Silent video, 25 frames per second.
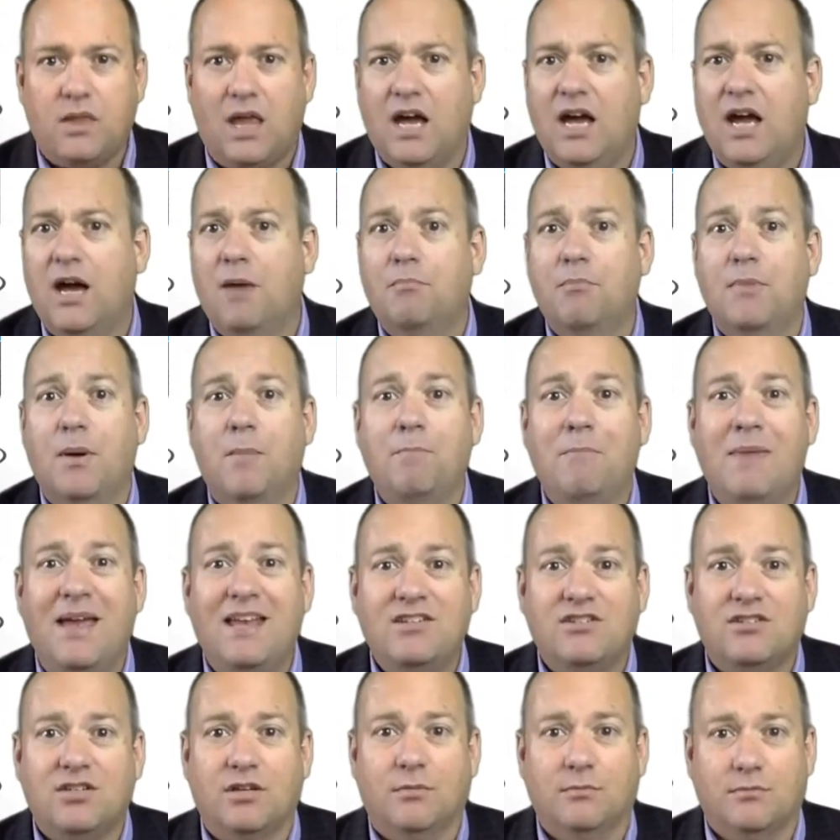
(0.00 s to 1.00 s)

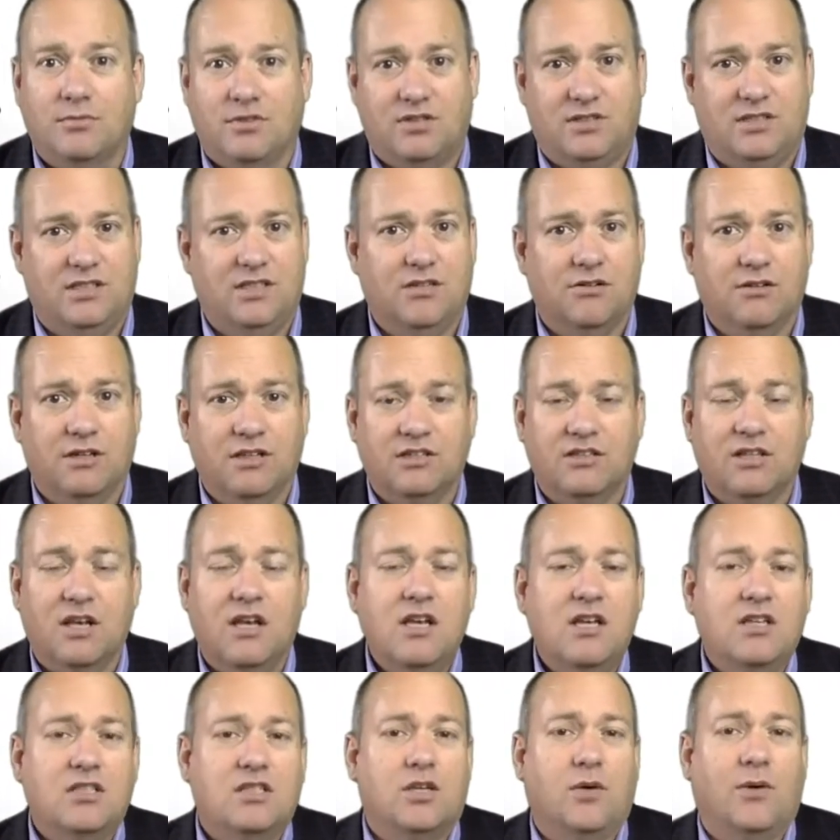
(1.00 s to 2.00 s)
Momentum series.
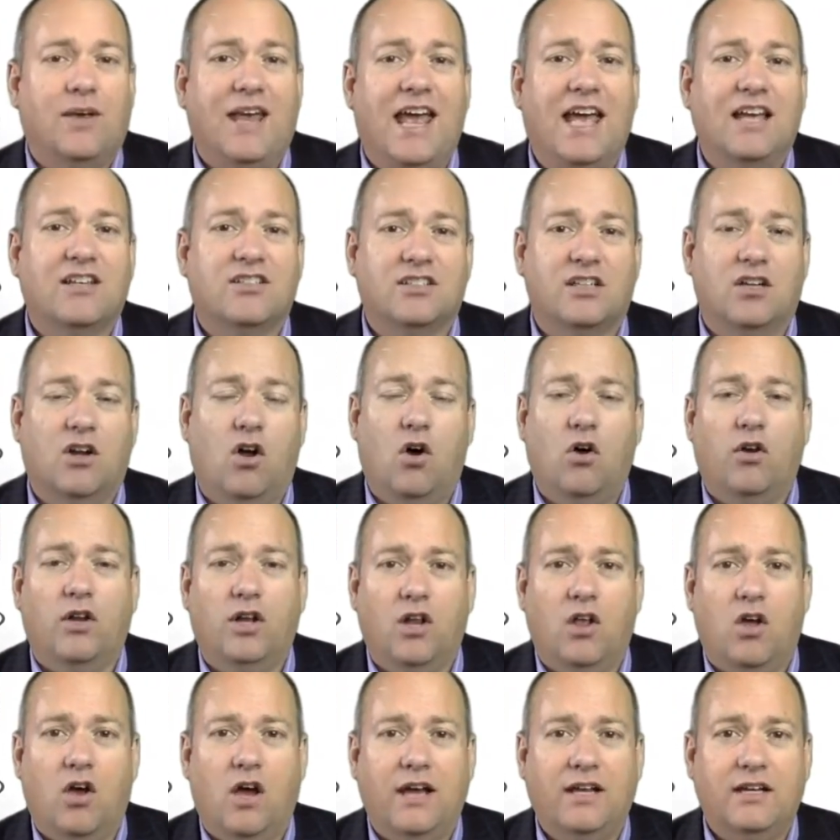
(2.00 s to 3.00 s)
So he has an
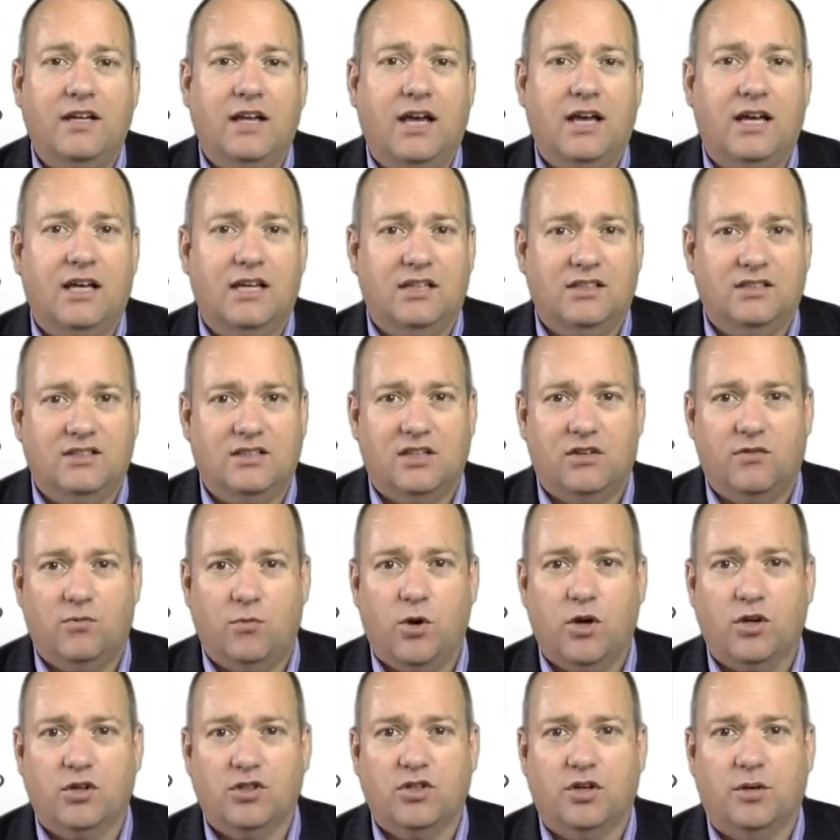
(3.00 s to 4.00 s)
online an
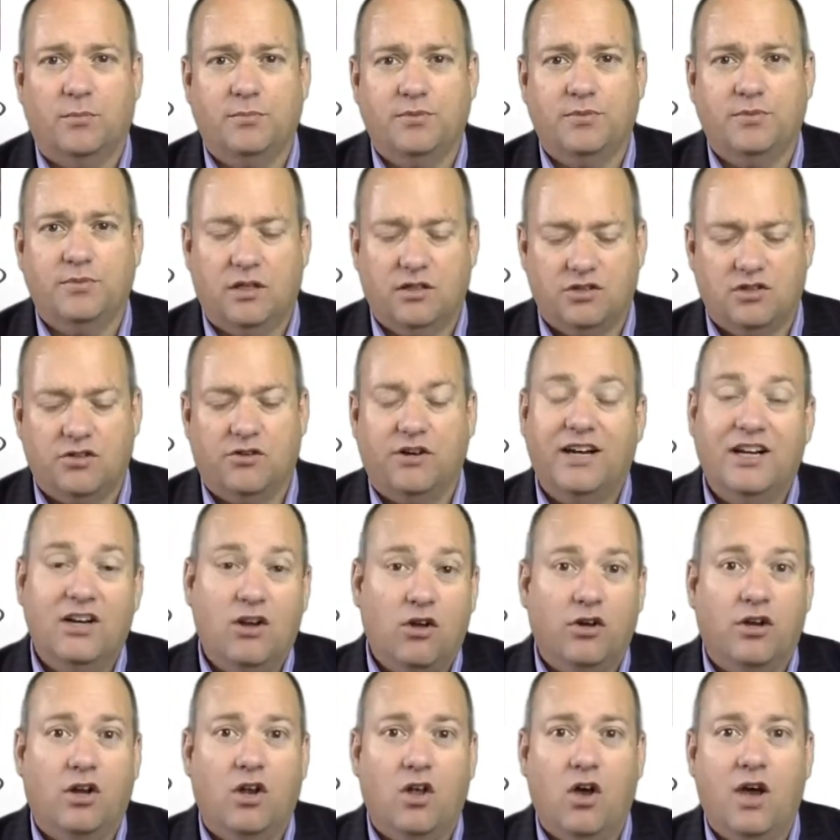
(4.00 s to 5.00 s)

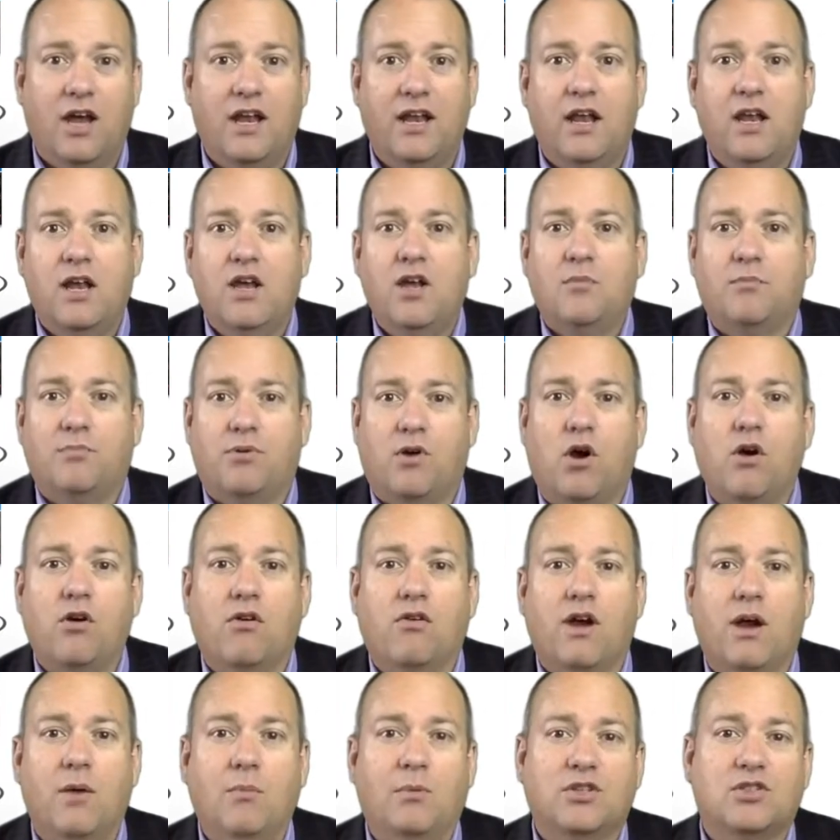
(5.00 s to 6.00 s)
online
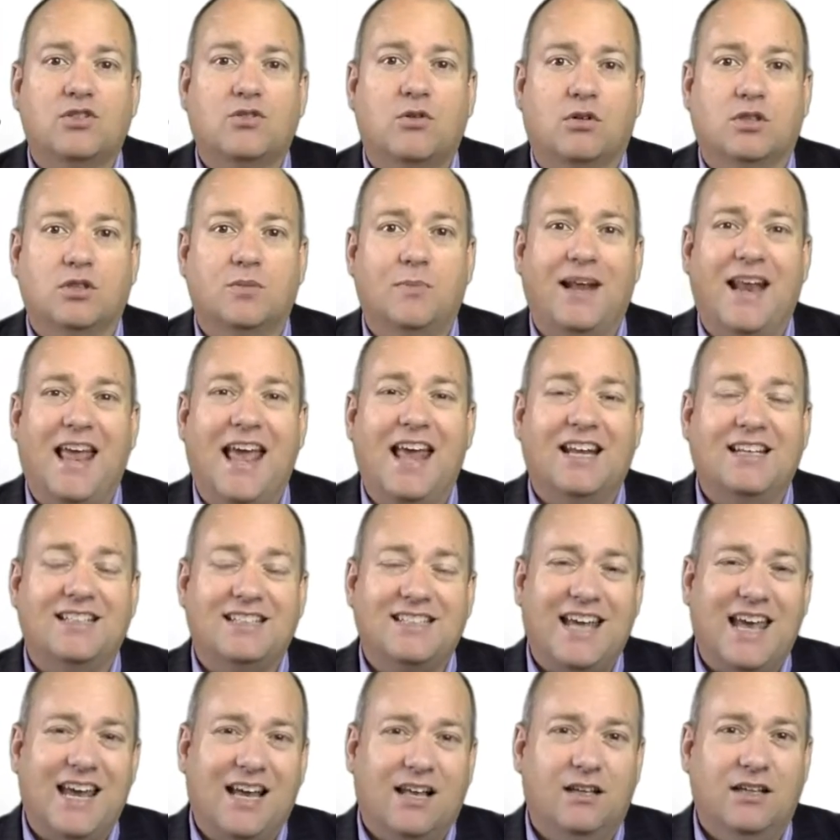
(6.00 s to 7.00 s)
program which talks about how to
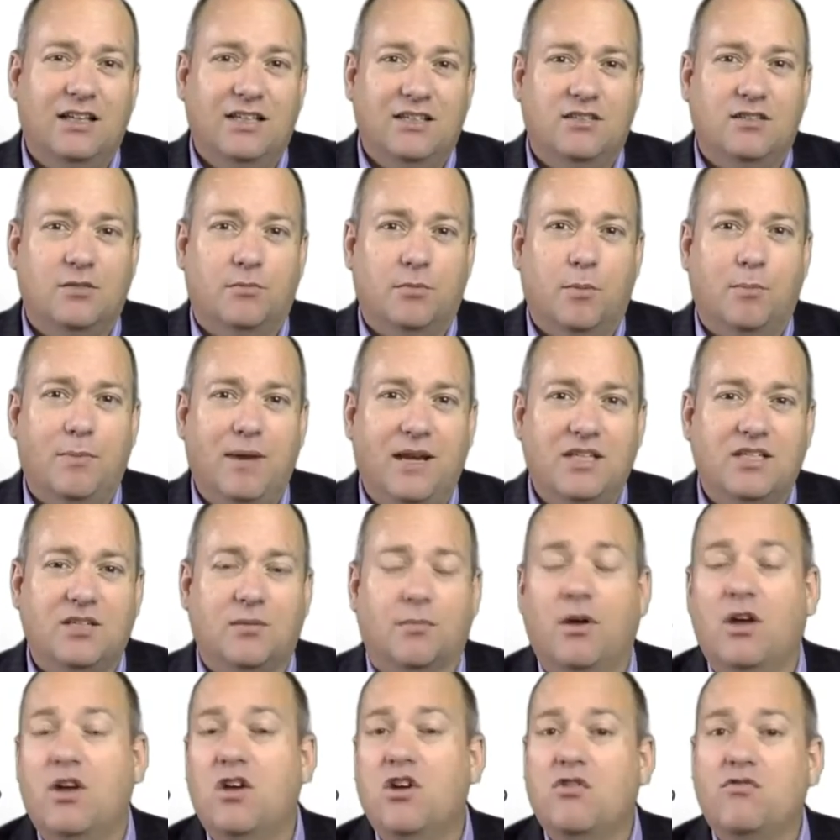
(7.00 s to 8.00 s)
tackle into
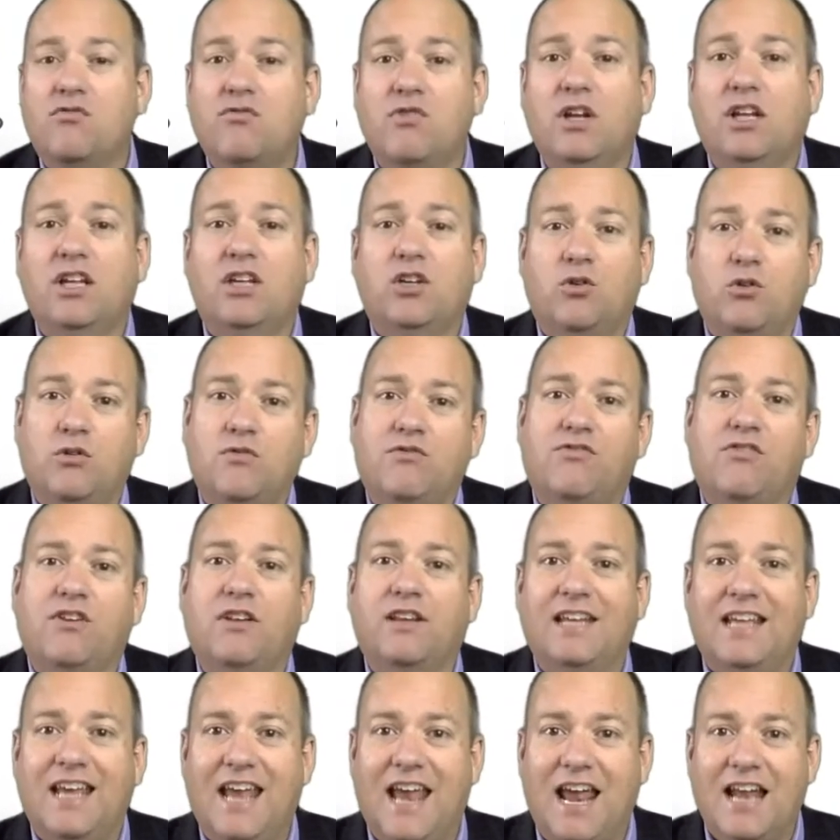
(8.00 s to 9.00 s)
momentum. Really good for
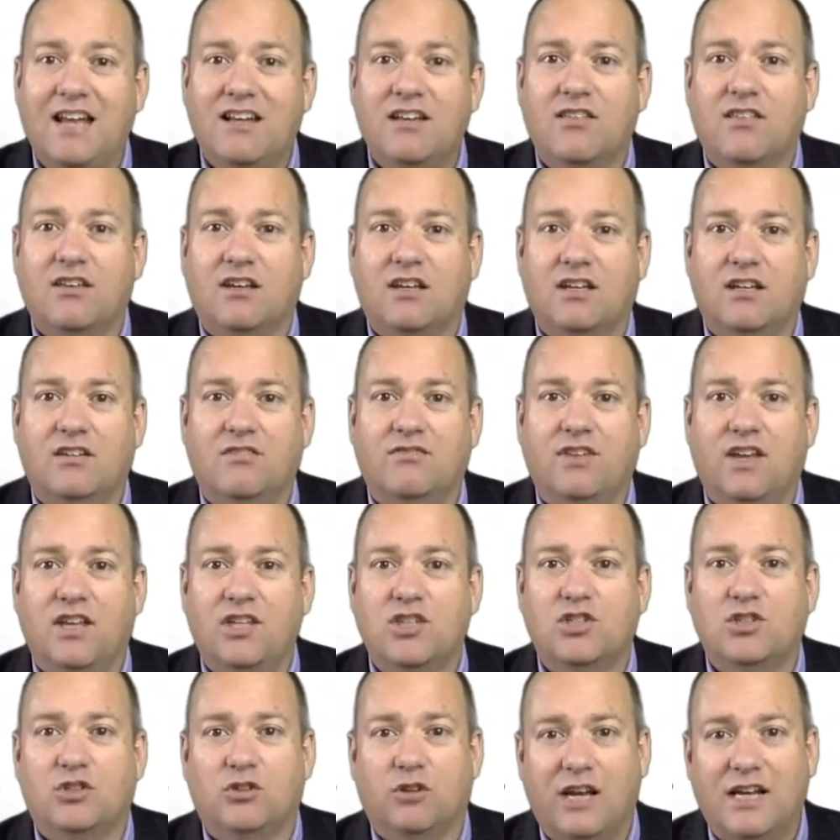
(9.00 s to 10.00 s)
at the end of the
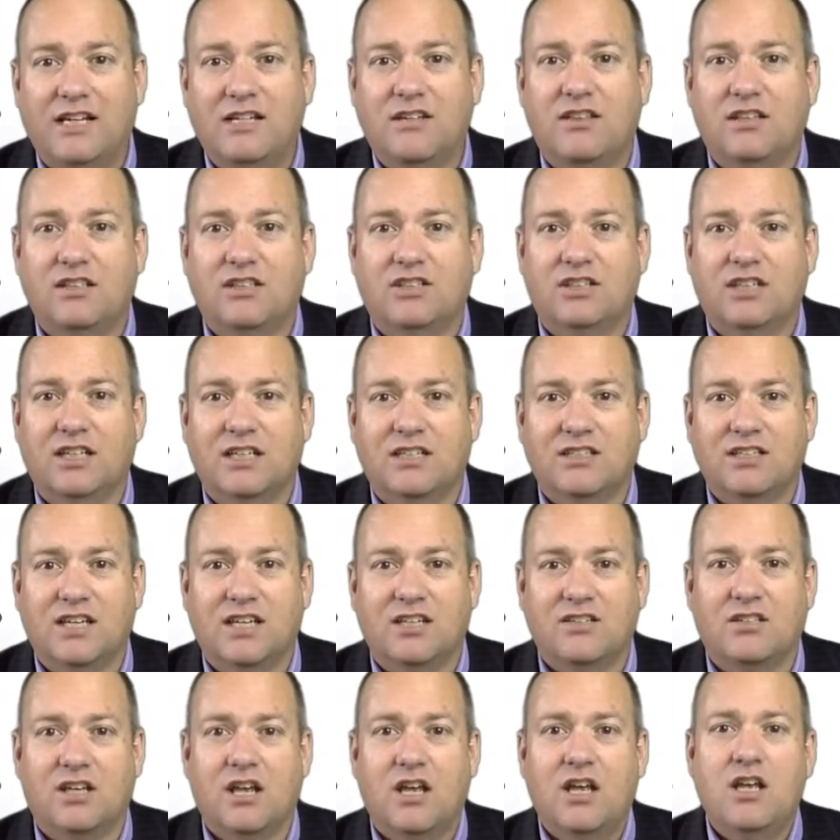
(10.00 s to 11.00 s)
convention or end of the
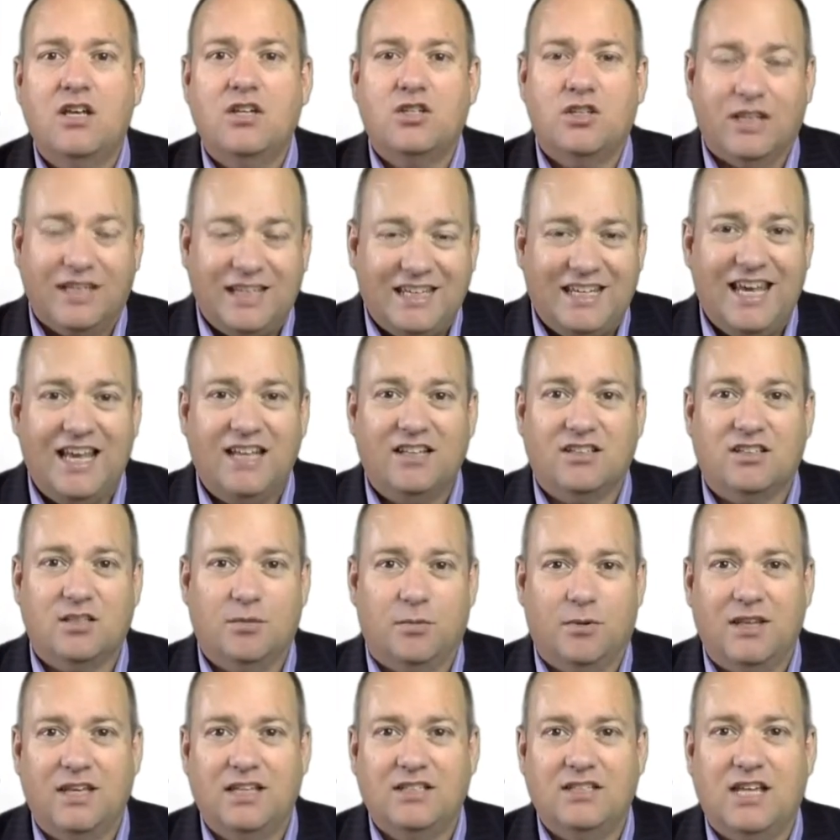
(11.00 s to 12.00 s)
GSS to get
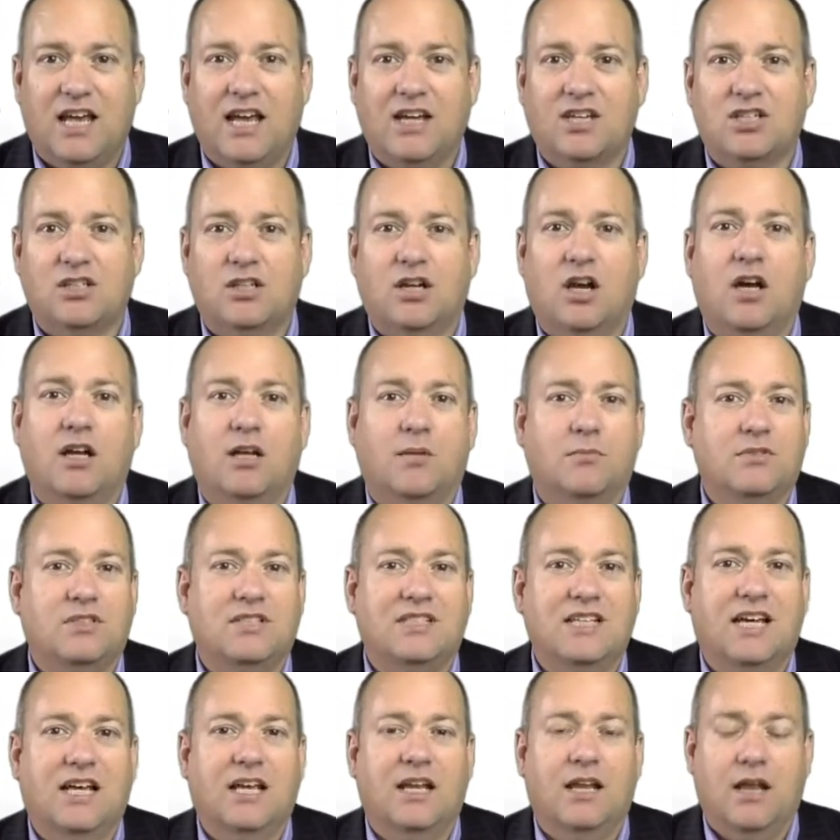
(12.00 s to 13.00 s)
some of these action items
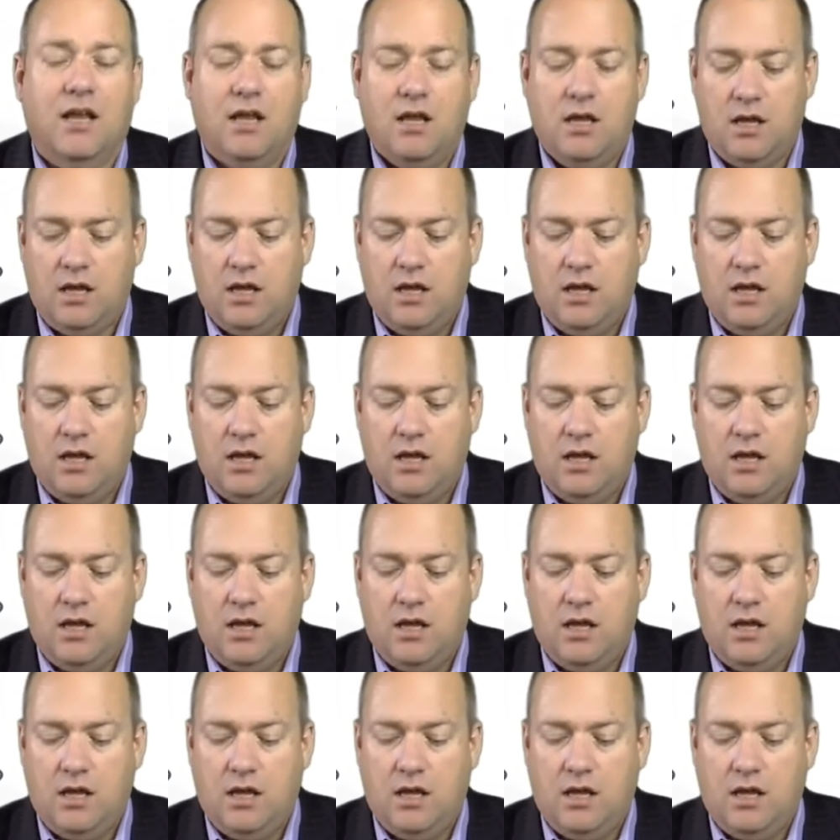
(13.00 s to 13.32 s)
done.